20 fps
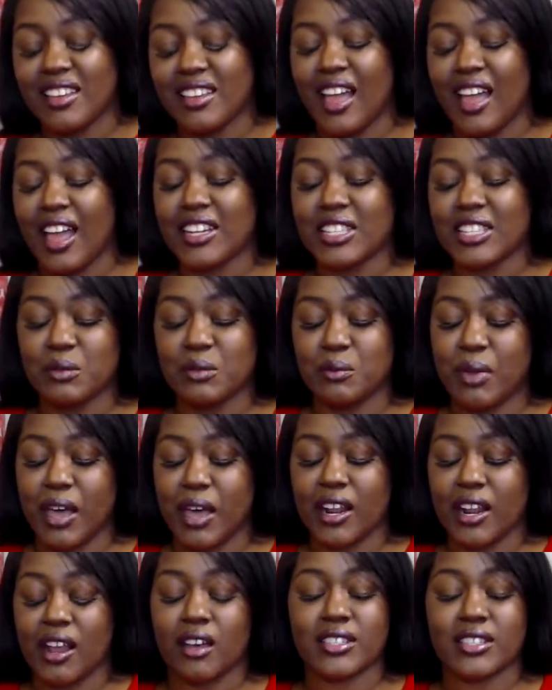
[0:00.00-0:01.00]
I just be
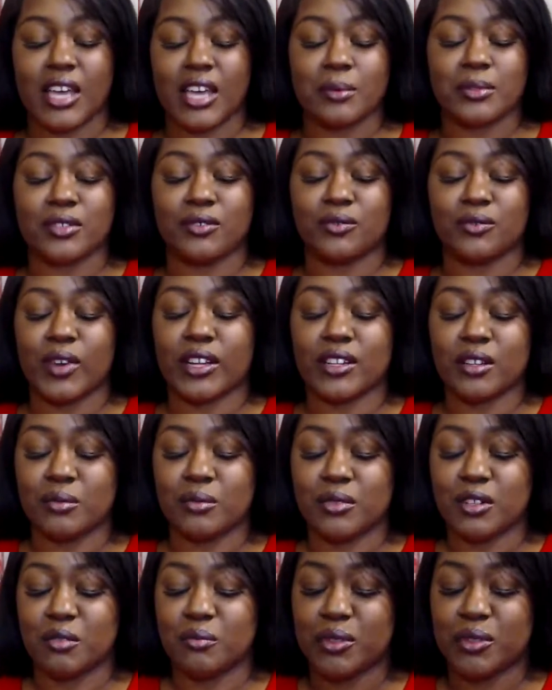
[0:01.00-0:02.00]
buying all types of random
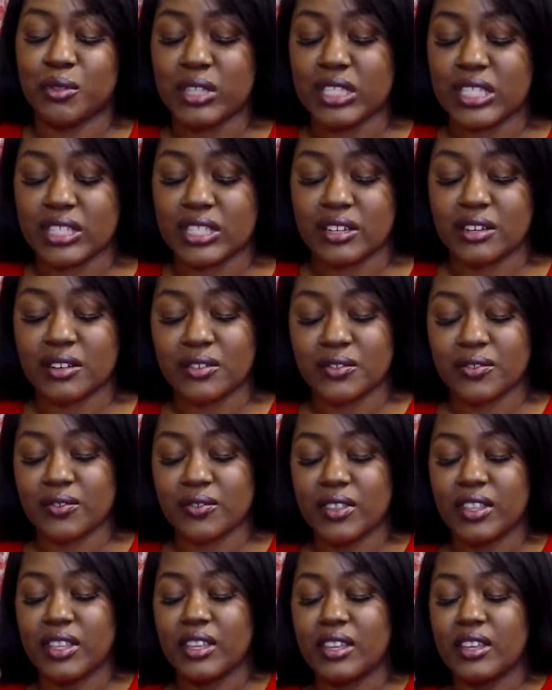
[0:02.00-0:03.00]
little beauty
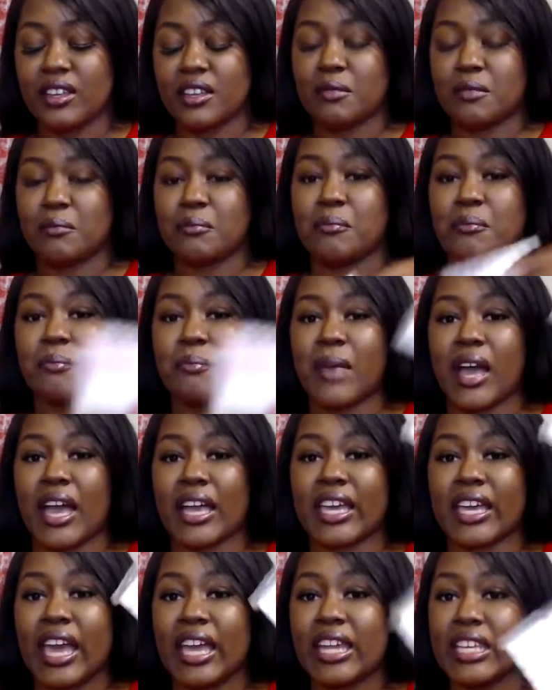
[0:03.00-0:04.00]
stuff. My
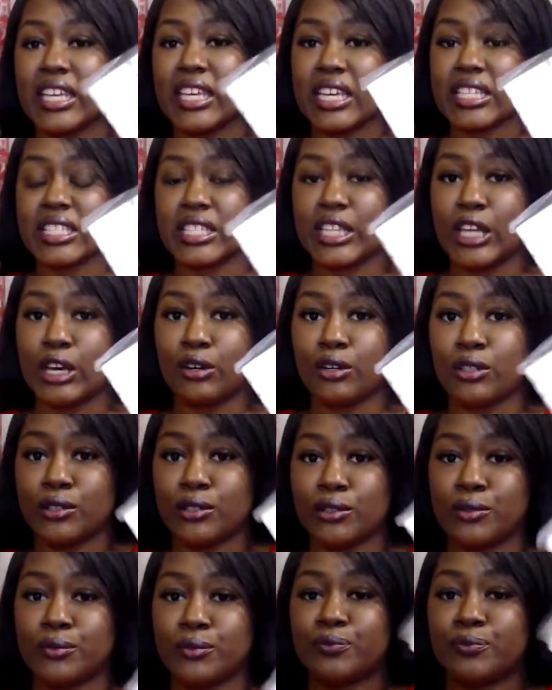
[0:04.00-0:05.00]
KDS nail
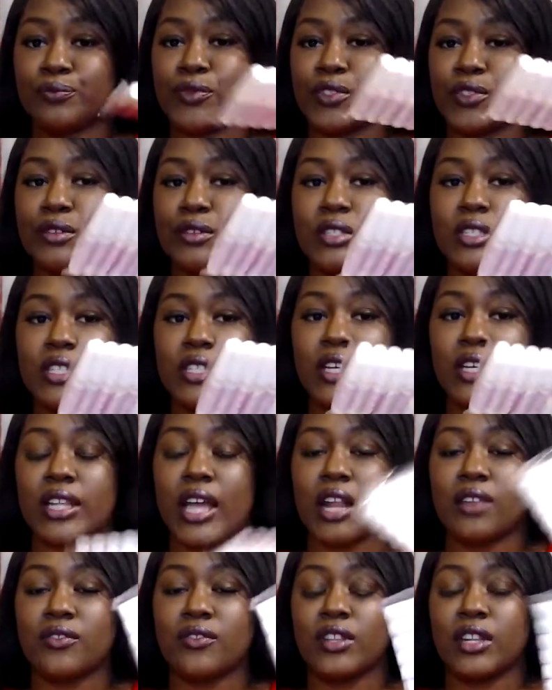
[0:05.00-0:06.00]
glue. You'll see a
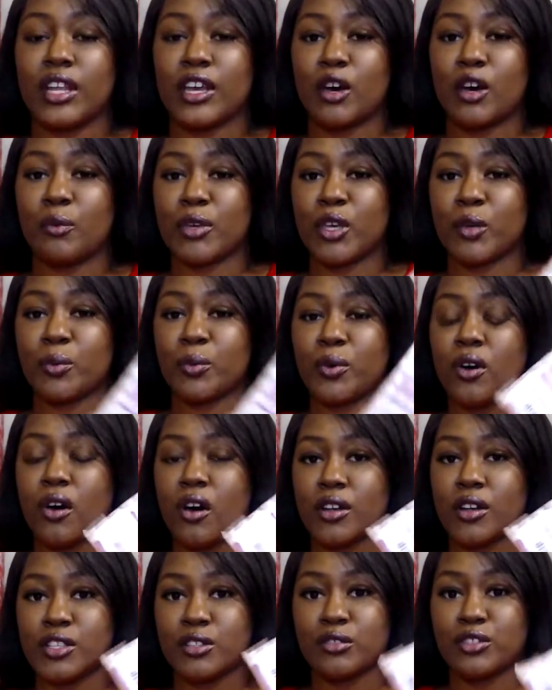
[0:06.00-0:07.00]
lot of the nail people
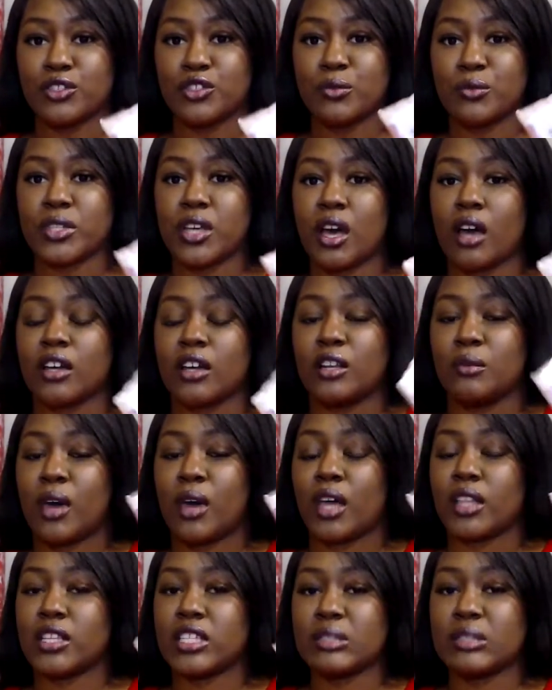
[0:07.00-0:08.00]
on YouTube talking
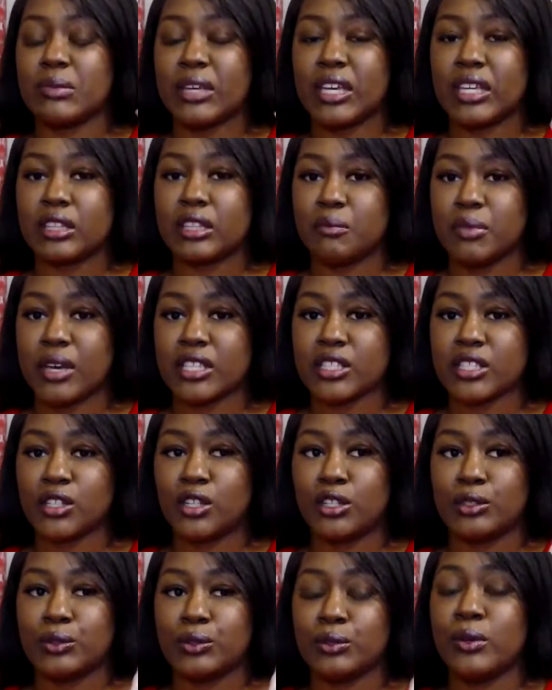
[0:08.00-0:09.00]
about this being the best
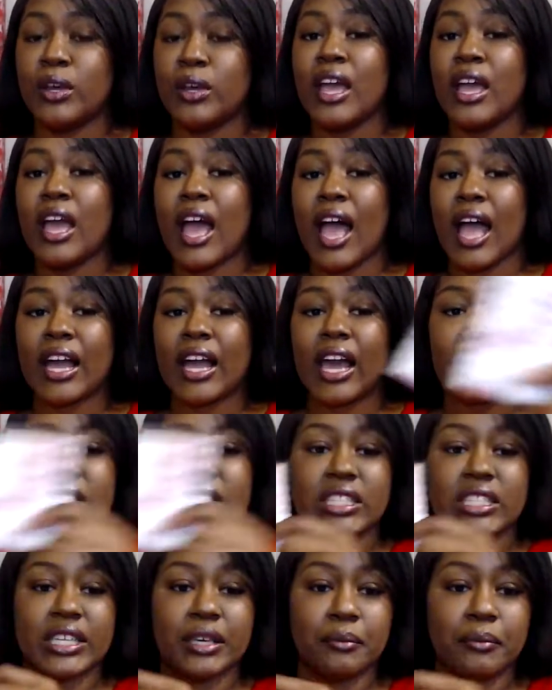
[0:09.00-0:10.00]
glue. I got a
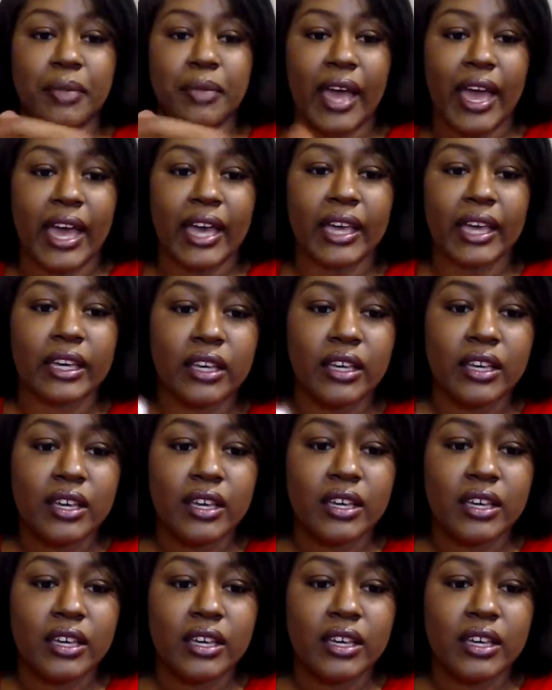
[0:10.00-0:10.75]
10-pack.